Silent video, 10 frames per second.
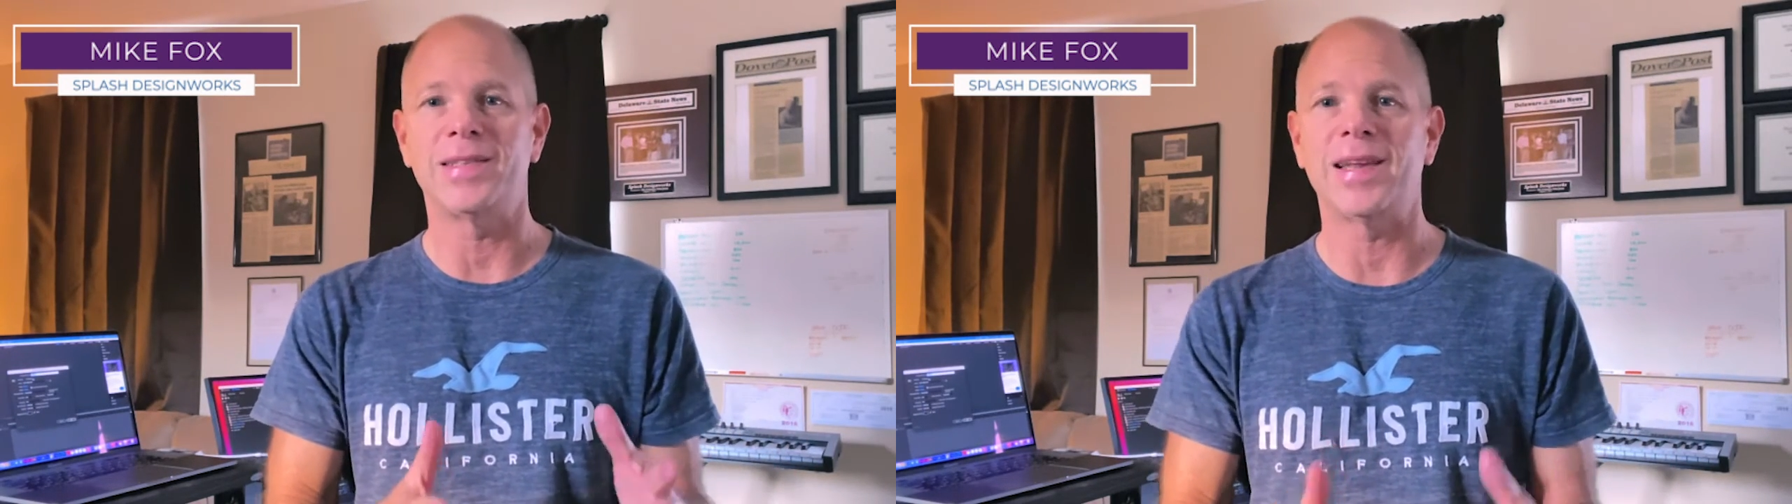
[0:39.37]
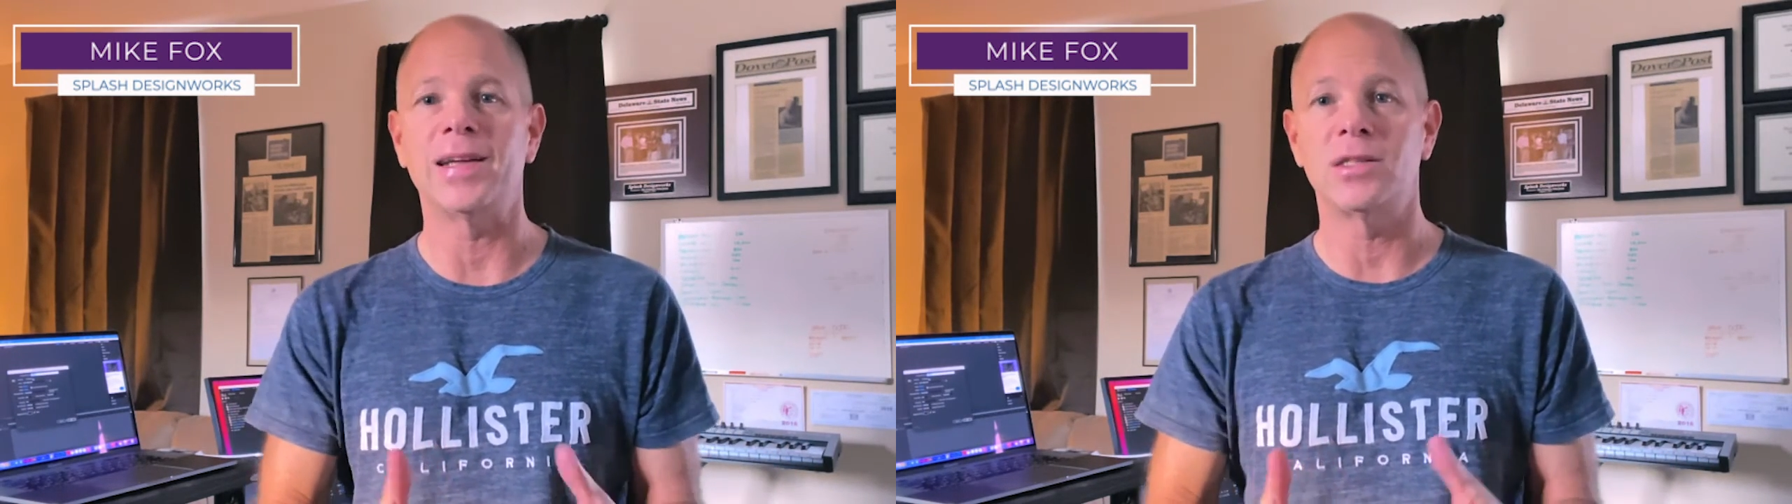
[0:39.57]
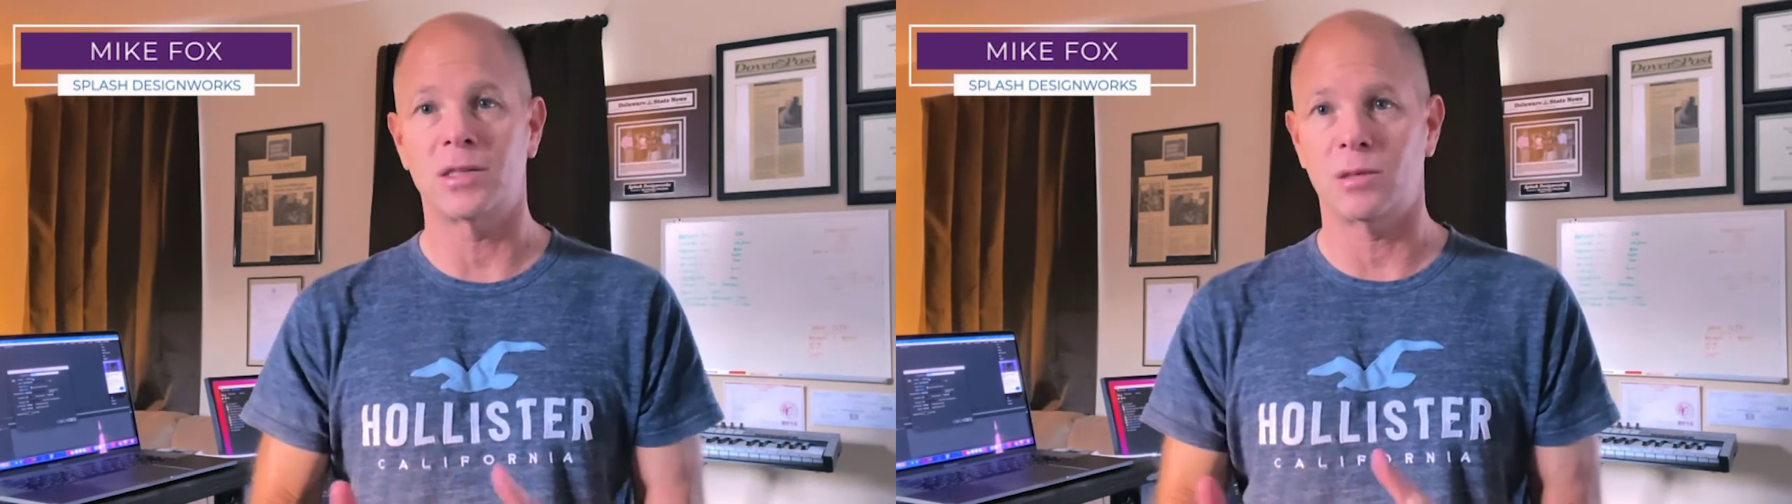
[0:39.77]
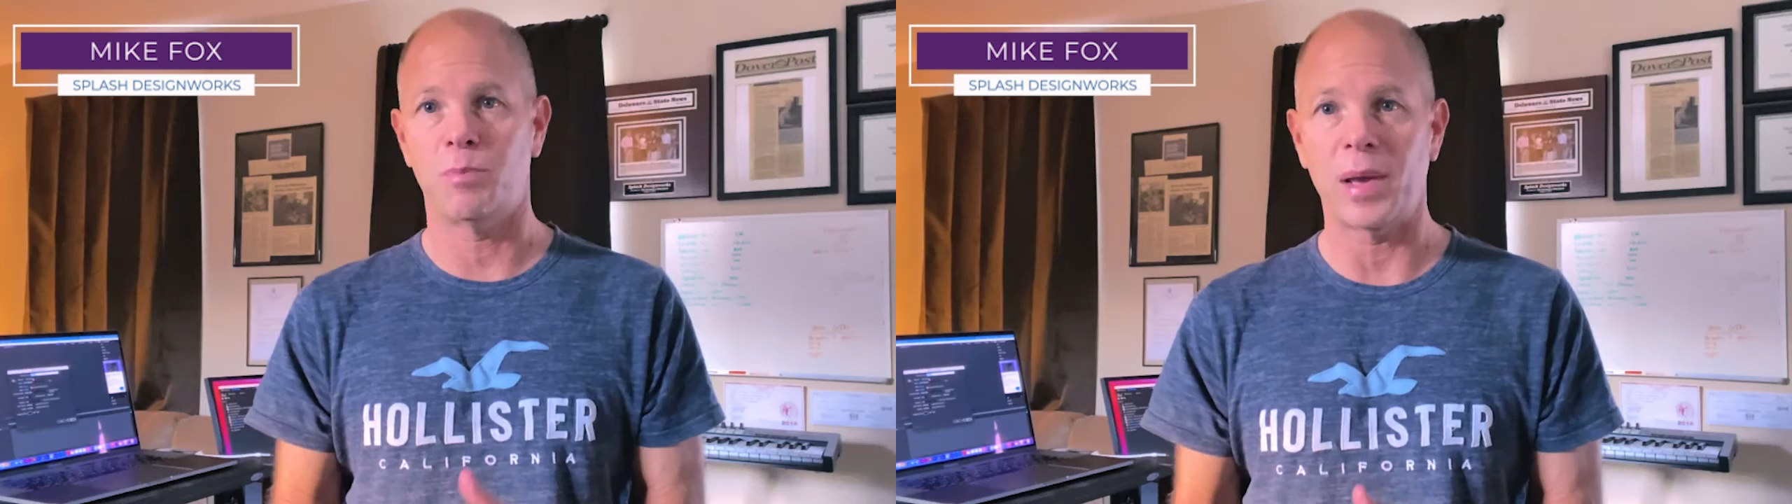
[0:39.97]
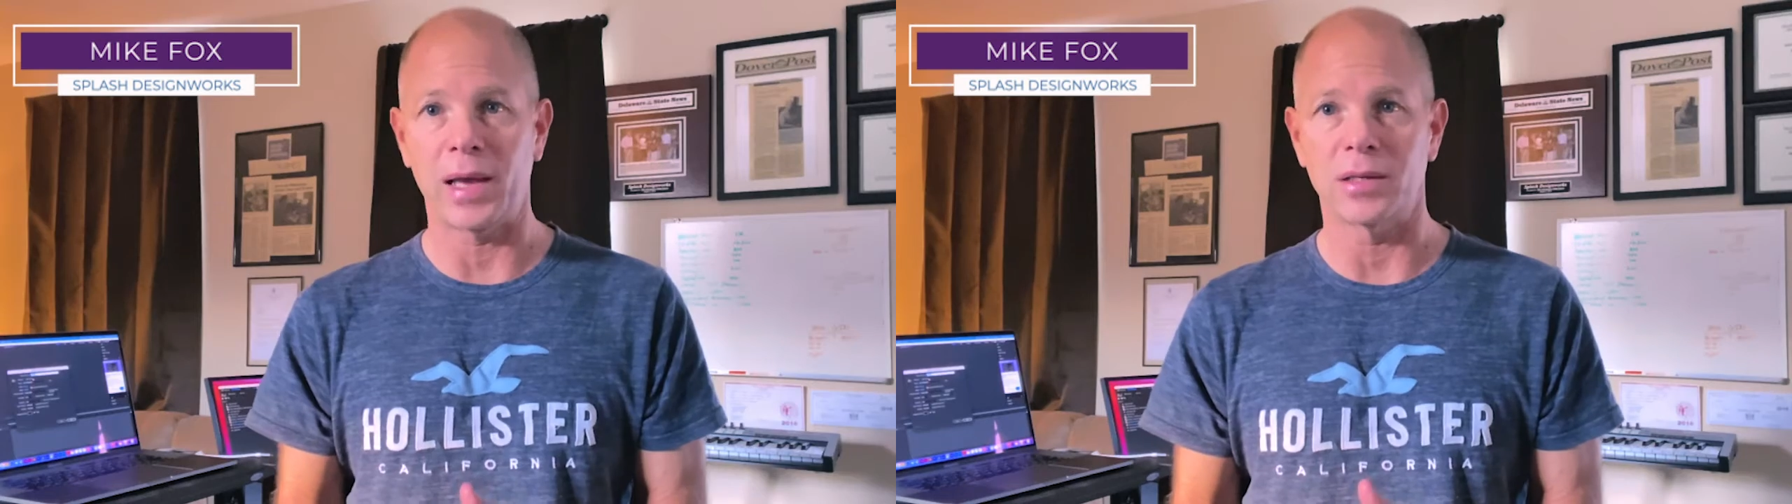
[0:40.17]
dead
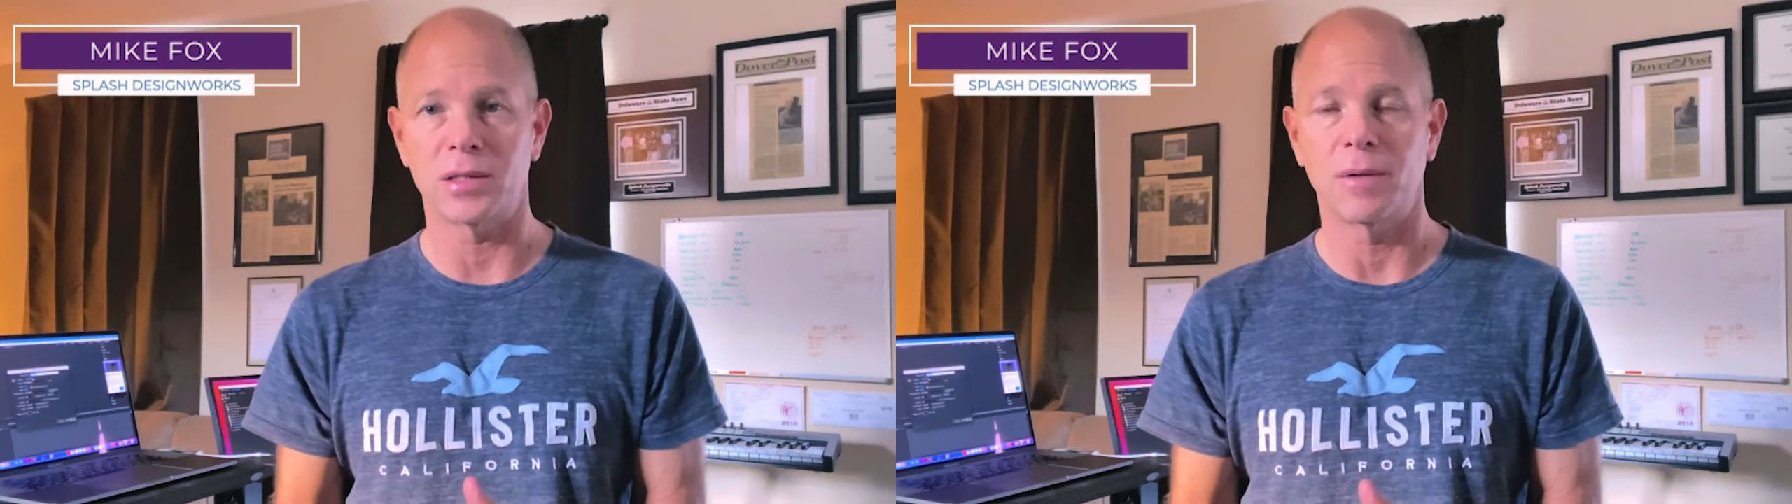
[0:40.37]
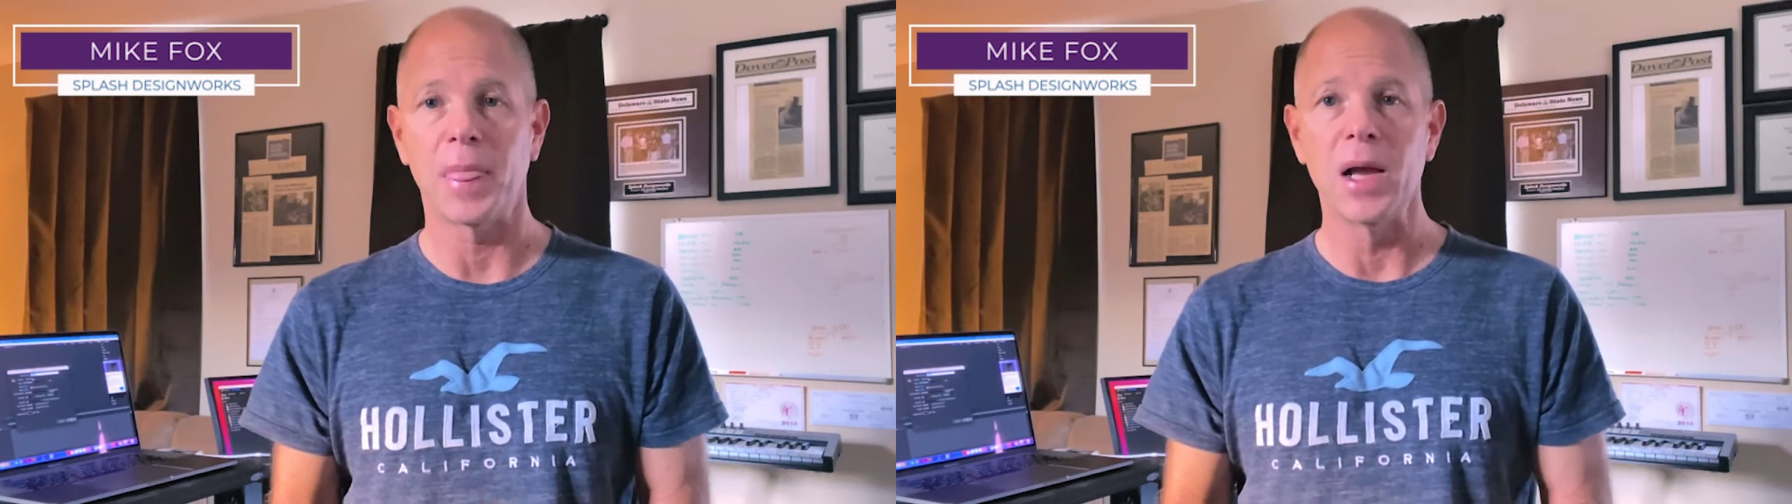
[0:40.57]
space.